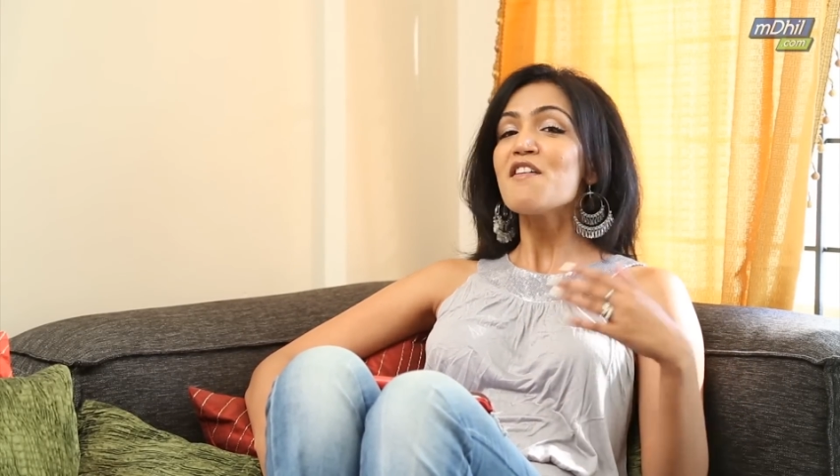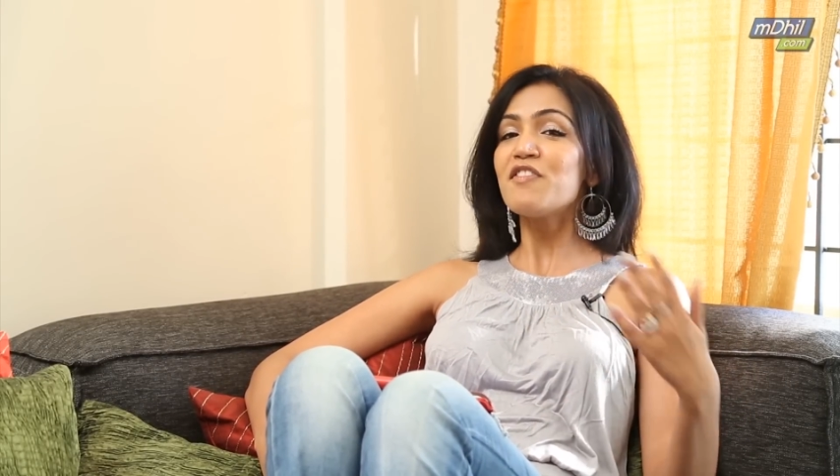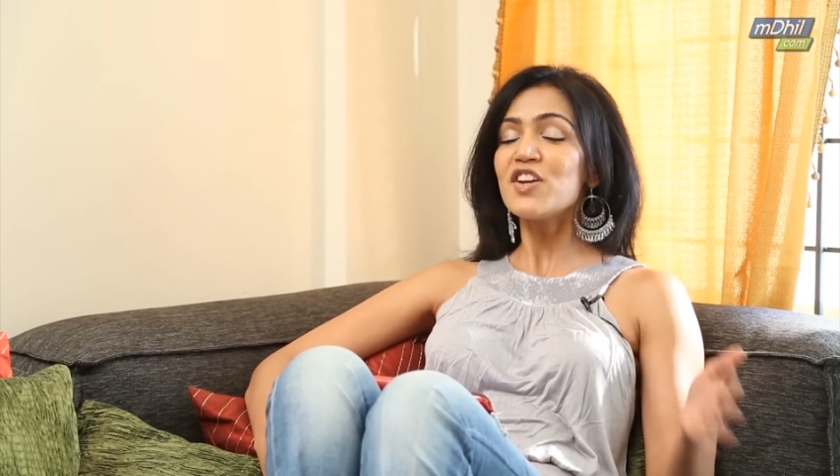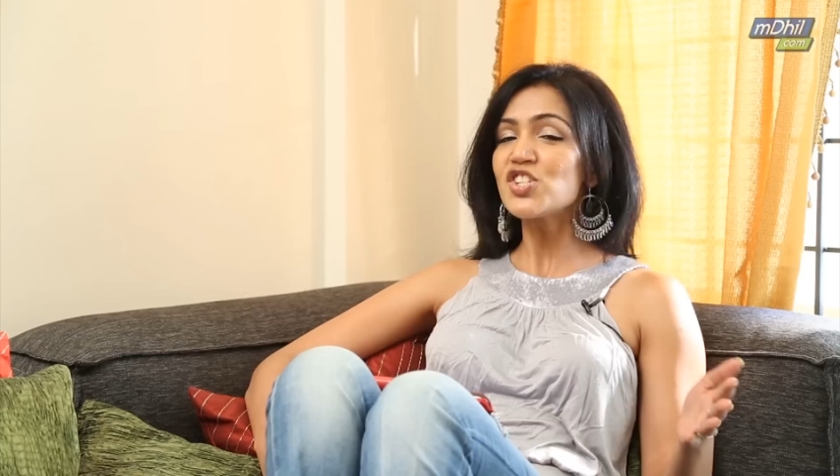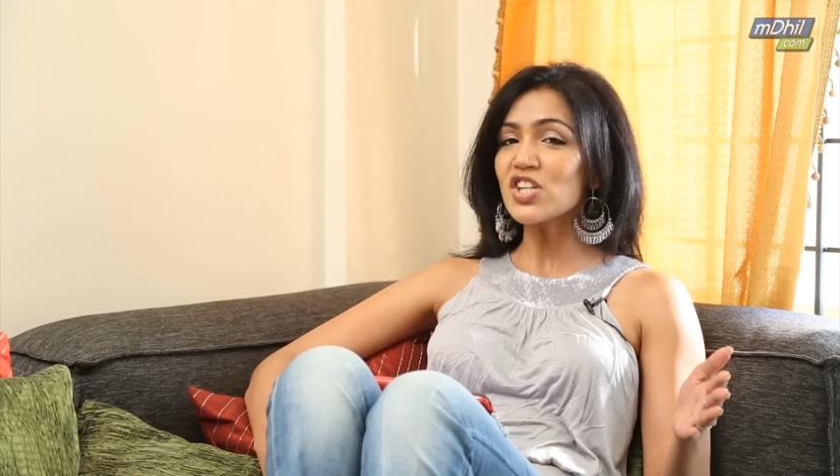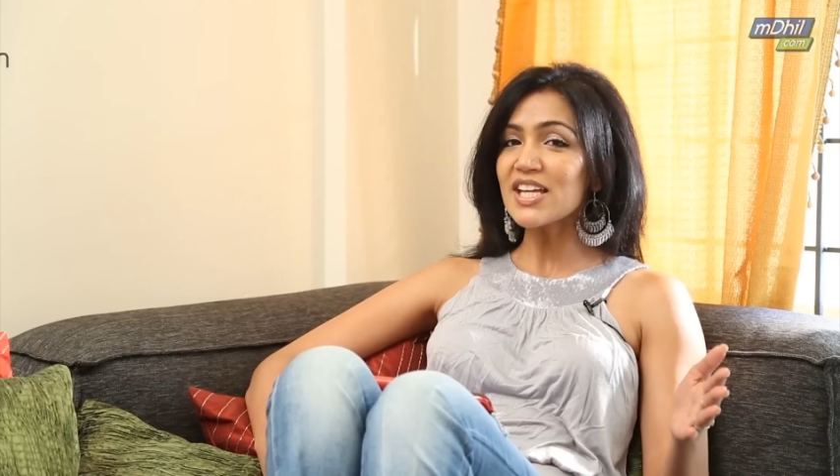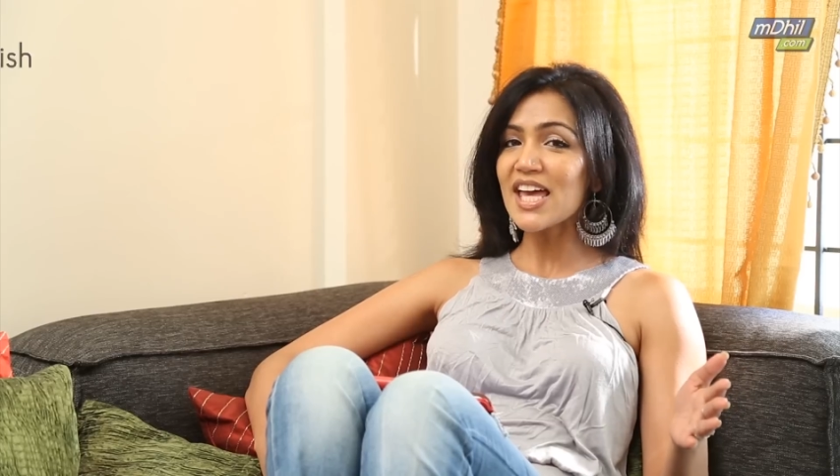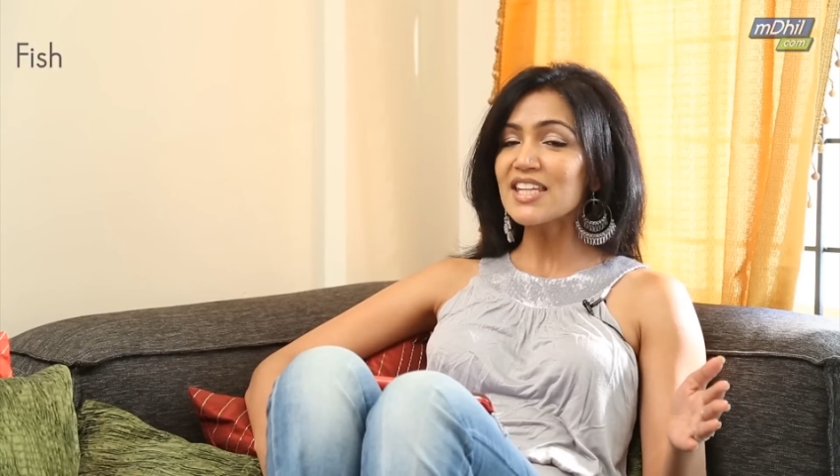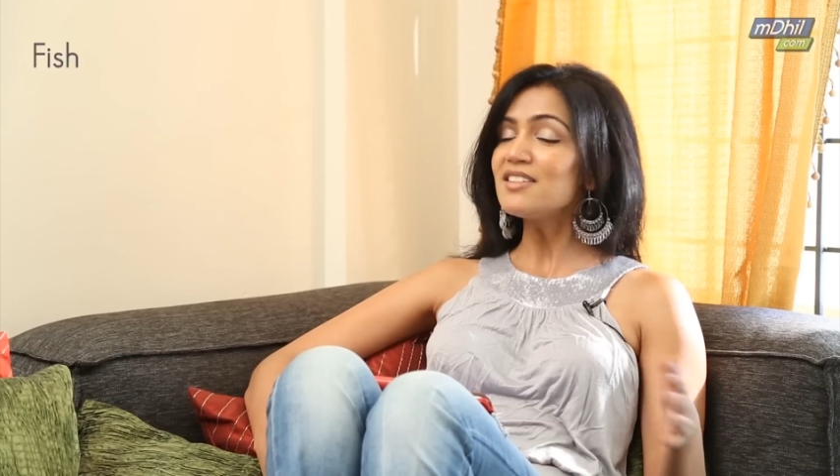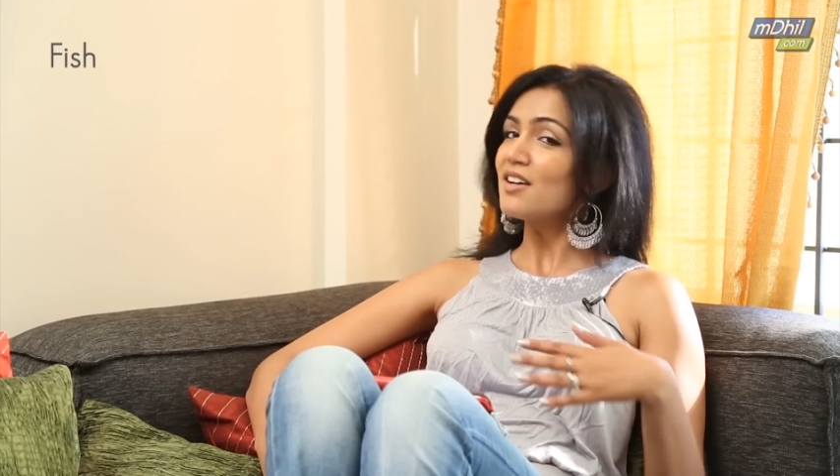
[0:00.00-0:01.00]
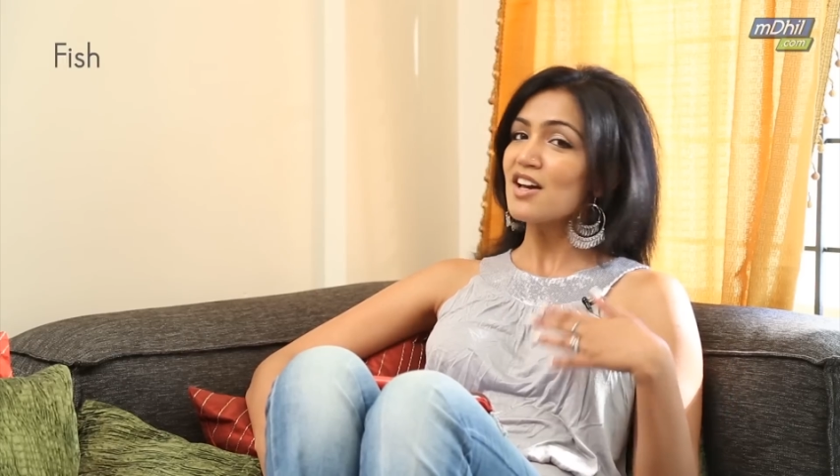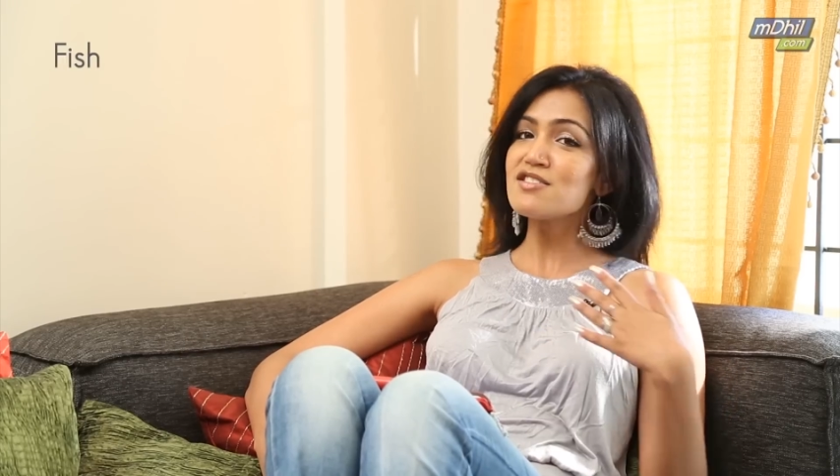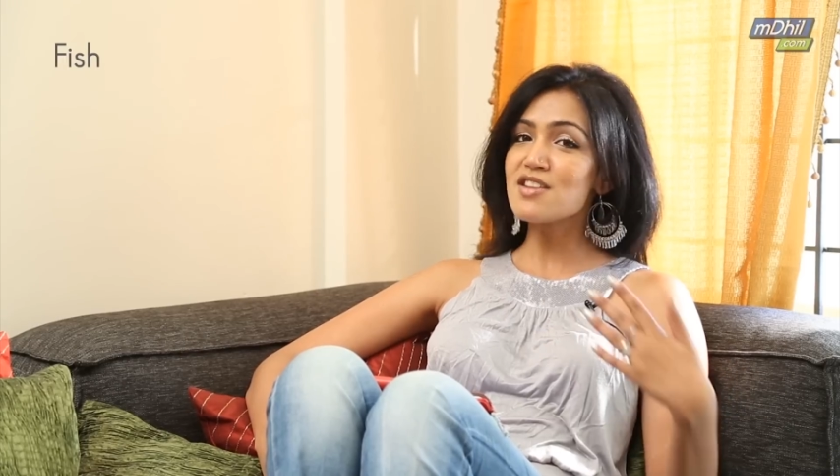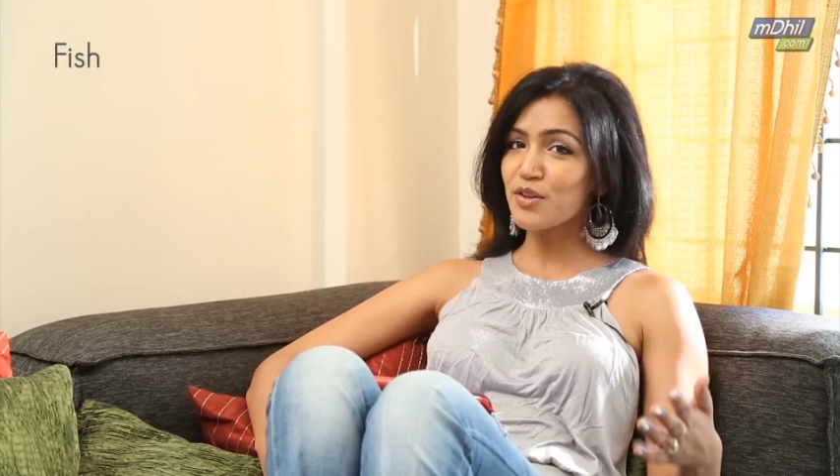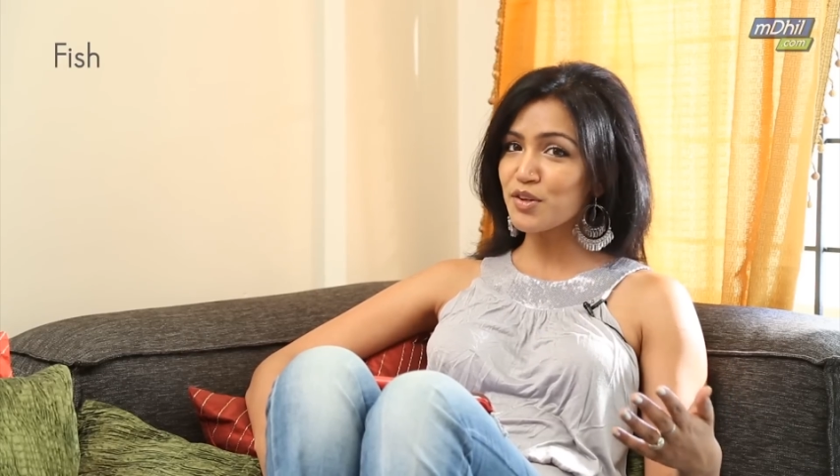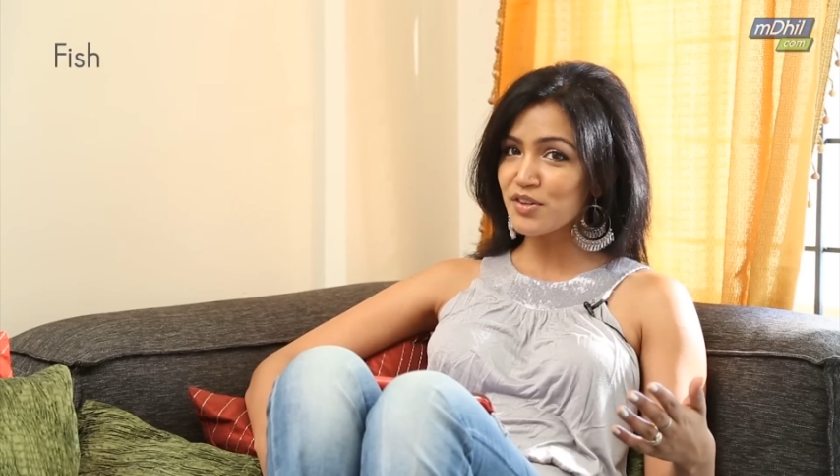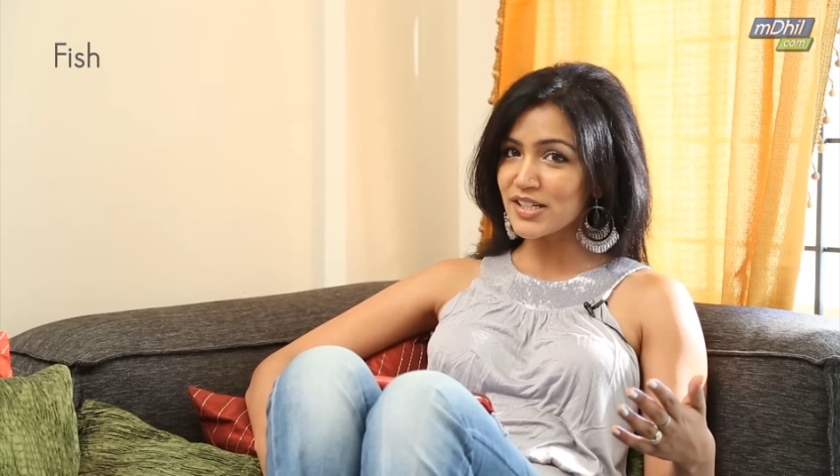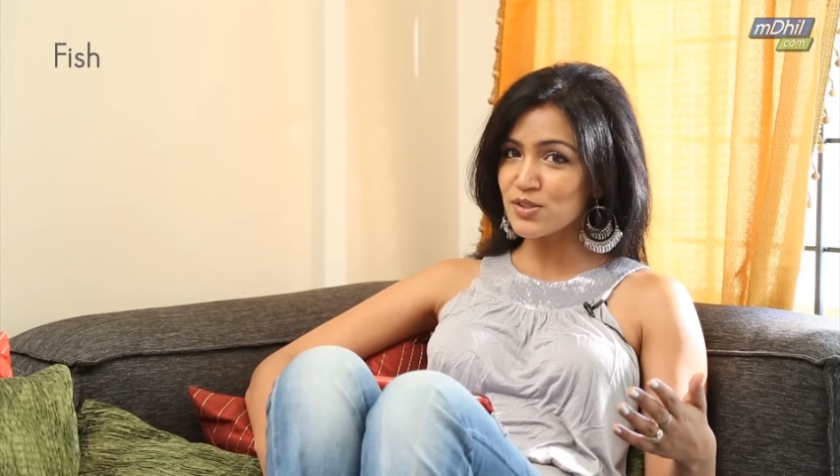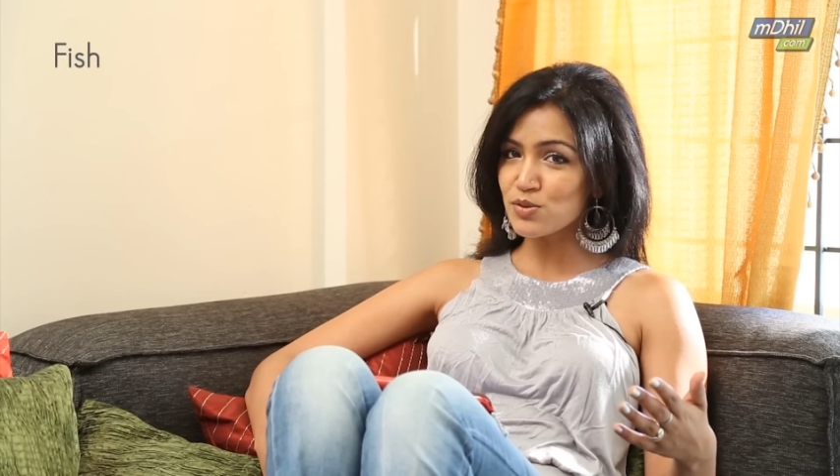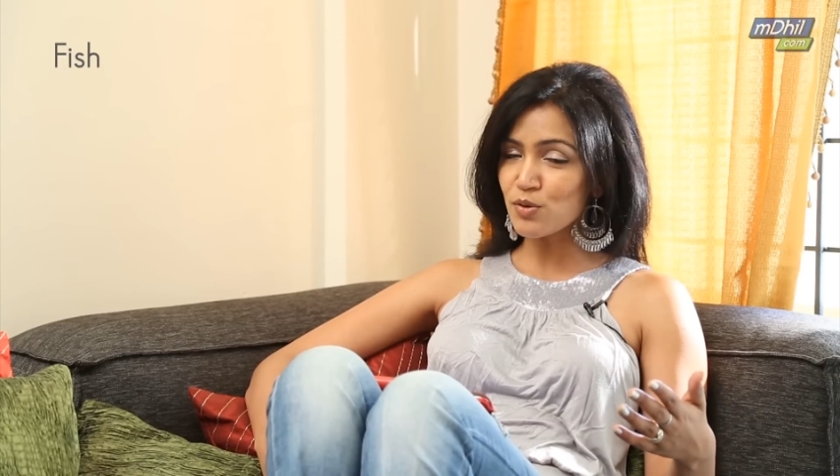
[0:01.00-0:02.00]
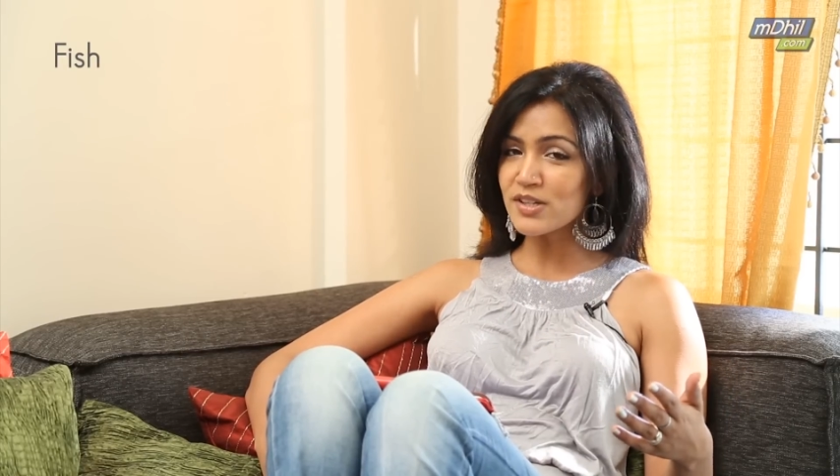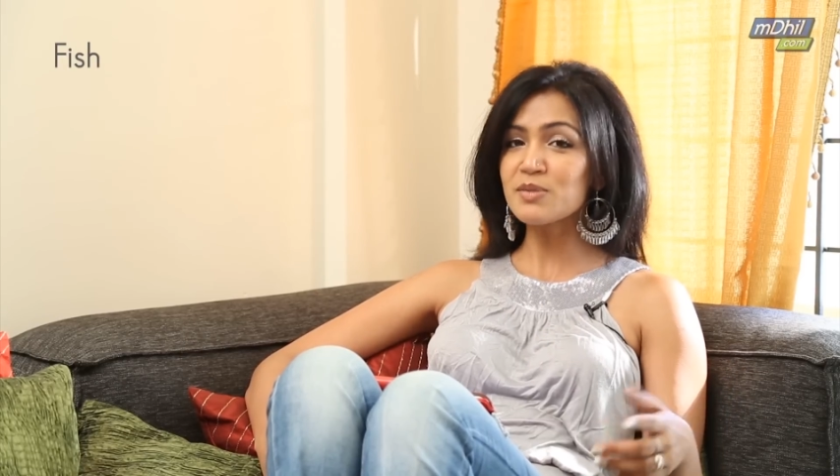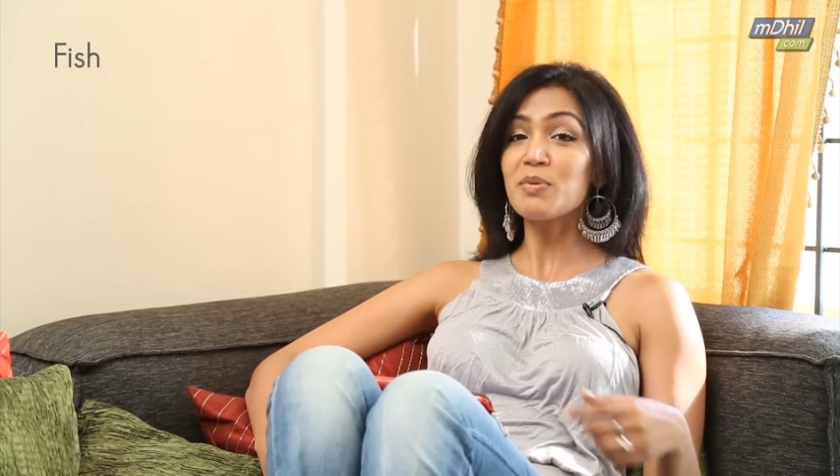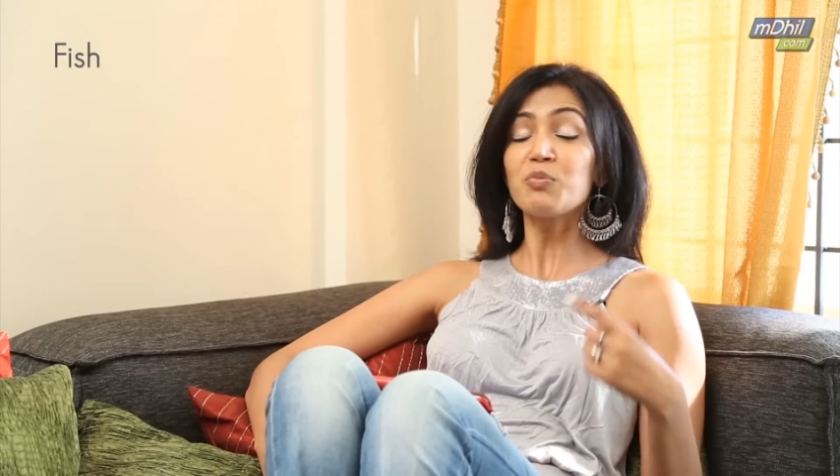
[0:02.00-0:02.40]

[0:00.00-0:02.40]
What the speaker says: Fish, again, another great source,